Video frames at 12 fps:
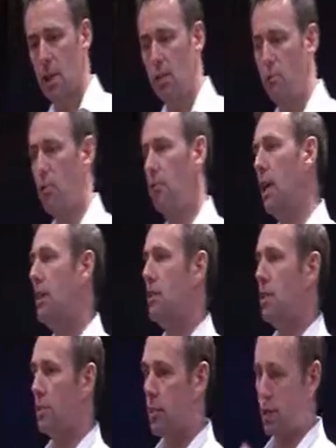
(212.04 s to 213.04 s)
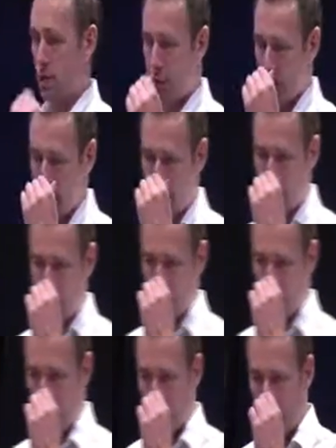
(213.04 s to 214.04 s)
own strategy, which
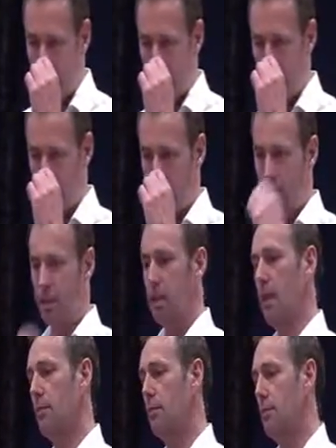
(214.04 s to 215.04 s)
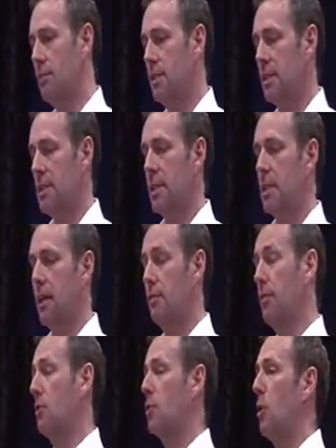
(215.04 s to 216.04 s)
the best thing that I
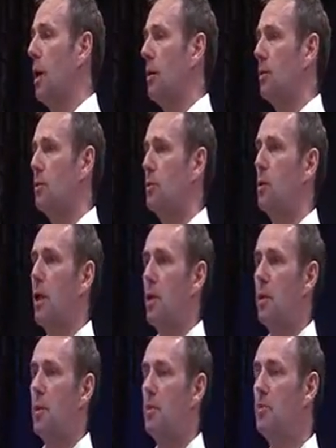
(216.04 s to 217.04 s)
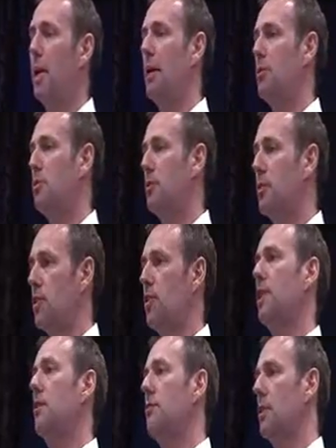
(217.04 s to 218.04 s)
feel quite proud to have
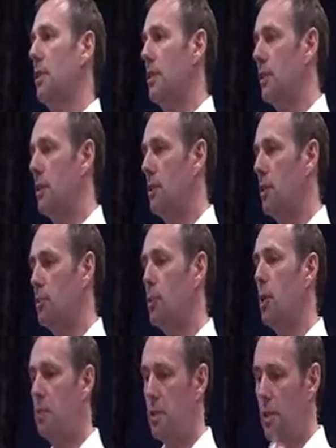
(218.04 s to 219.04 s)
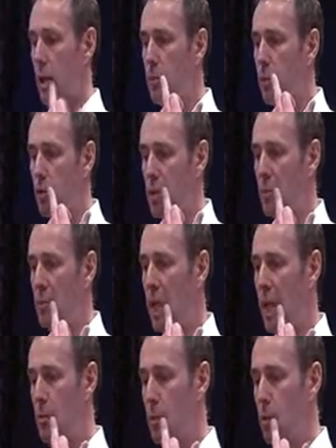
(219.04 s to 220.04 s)
achieved, the property that I bought in
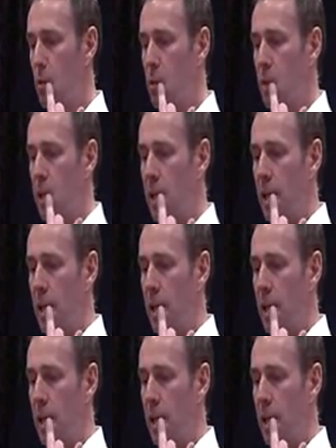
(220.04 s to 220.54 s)
Blackpool,